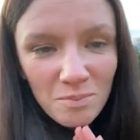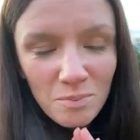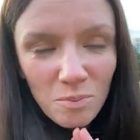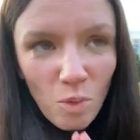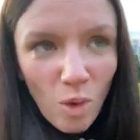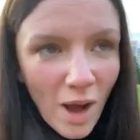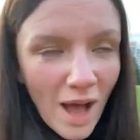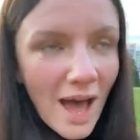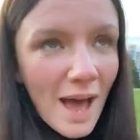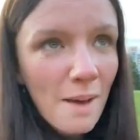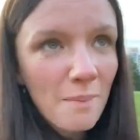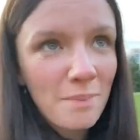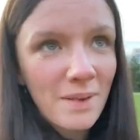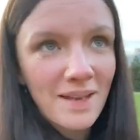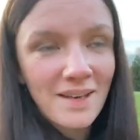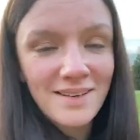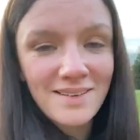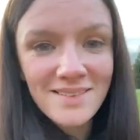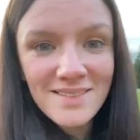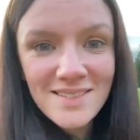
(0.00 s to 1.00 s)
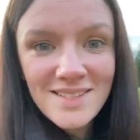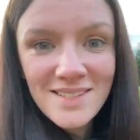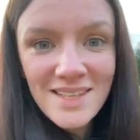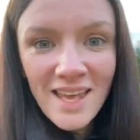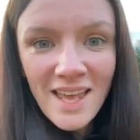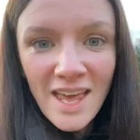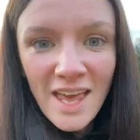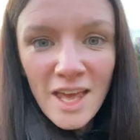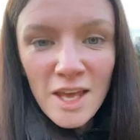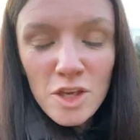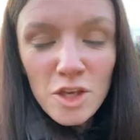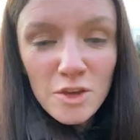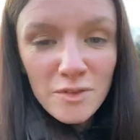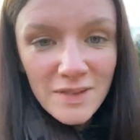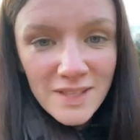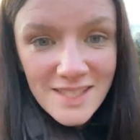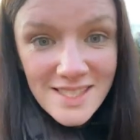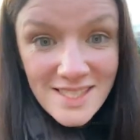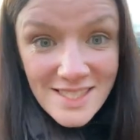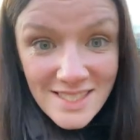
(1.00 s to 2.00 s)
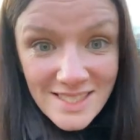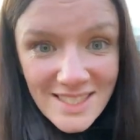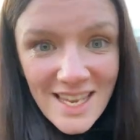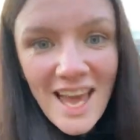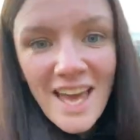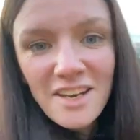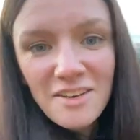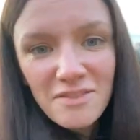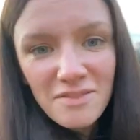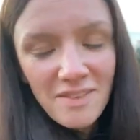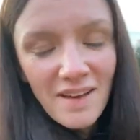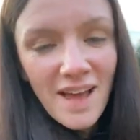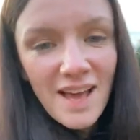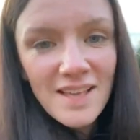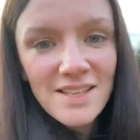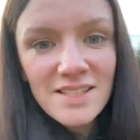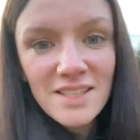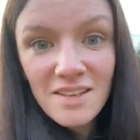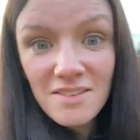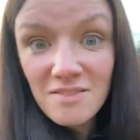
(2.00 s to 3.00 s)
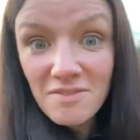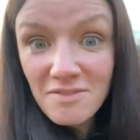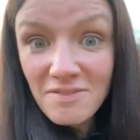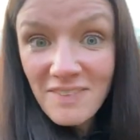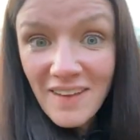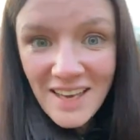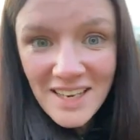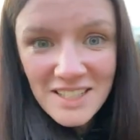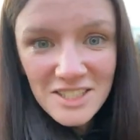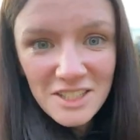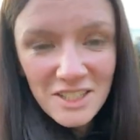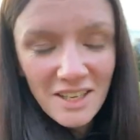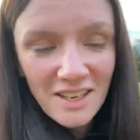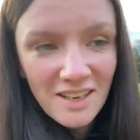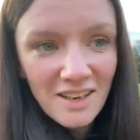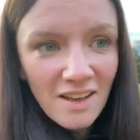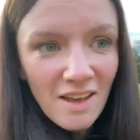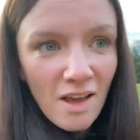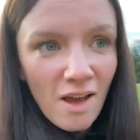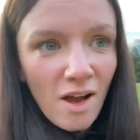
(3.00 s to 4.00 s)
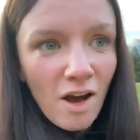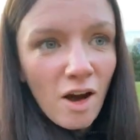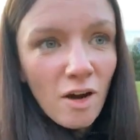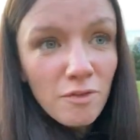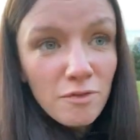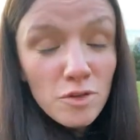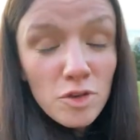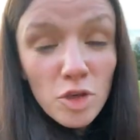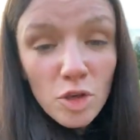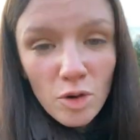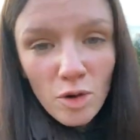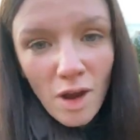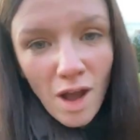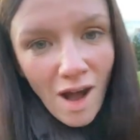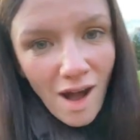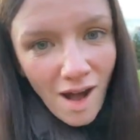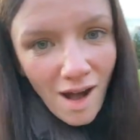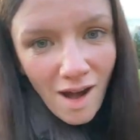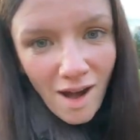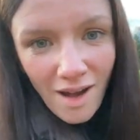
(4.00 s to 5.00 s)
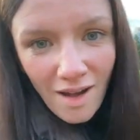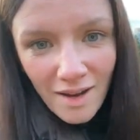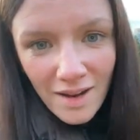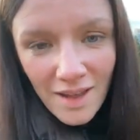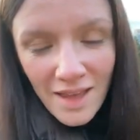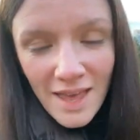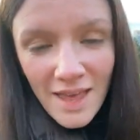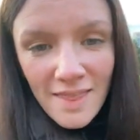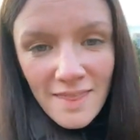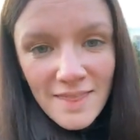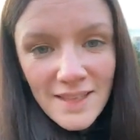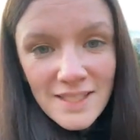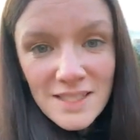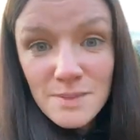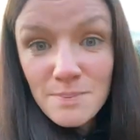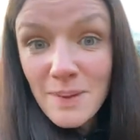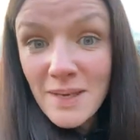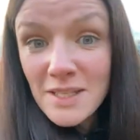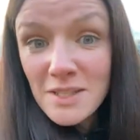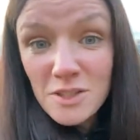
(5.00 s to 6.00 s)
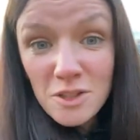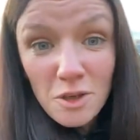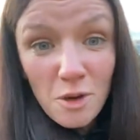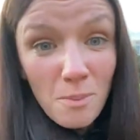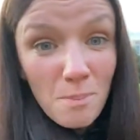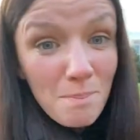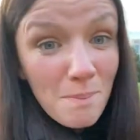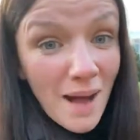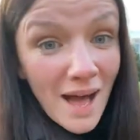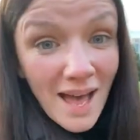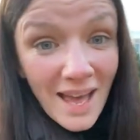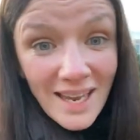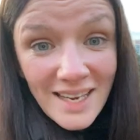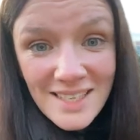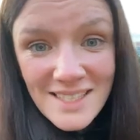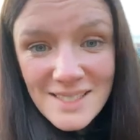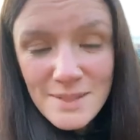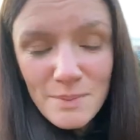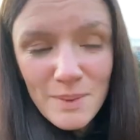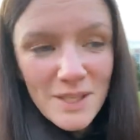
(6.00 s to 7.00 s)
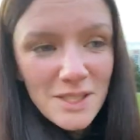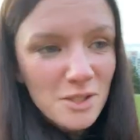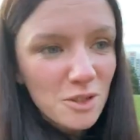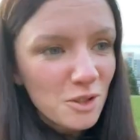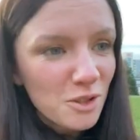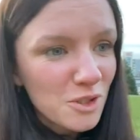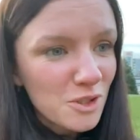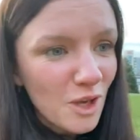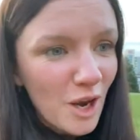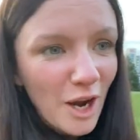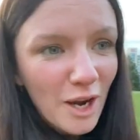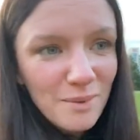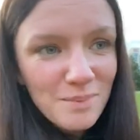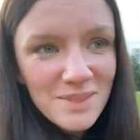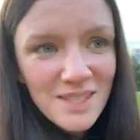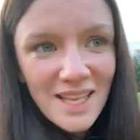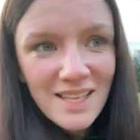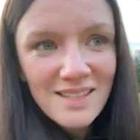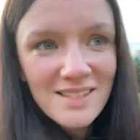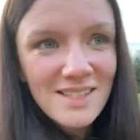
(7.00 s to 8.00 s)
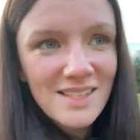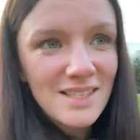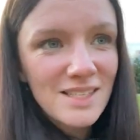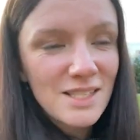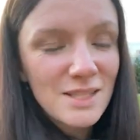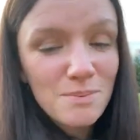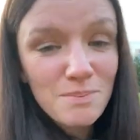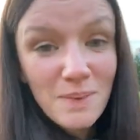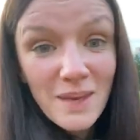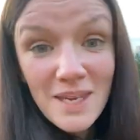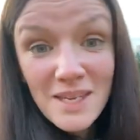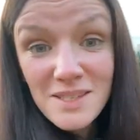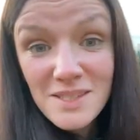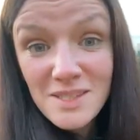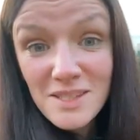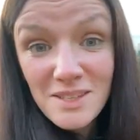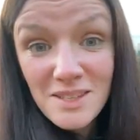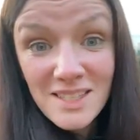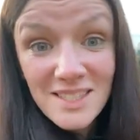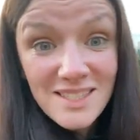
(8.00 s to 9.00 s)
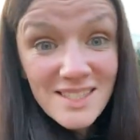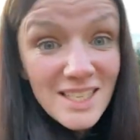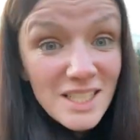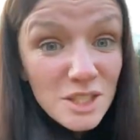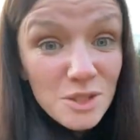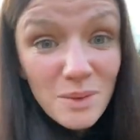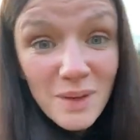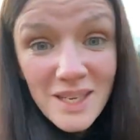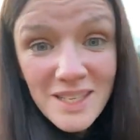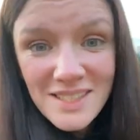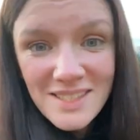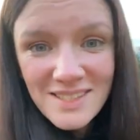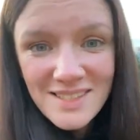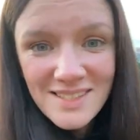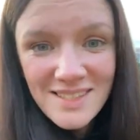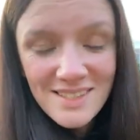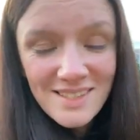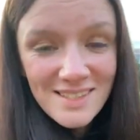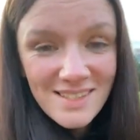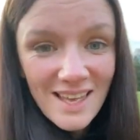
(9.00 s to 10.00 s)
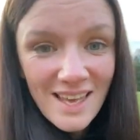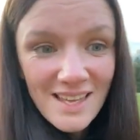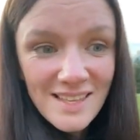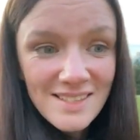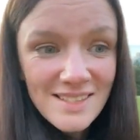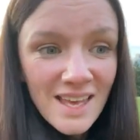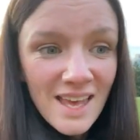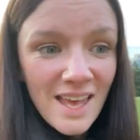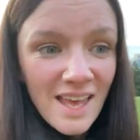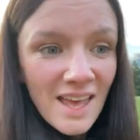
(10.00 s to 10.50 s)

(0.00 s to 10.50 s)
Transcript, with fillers: what happens, you have a steadfast conviction of your heart that speaks to your mind, speaks to your circumstances, speaks to the situations, and says,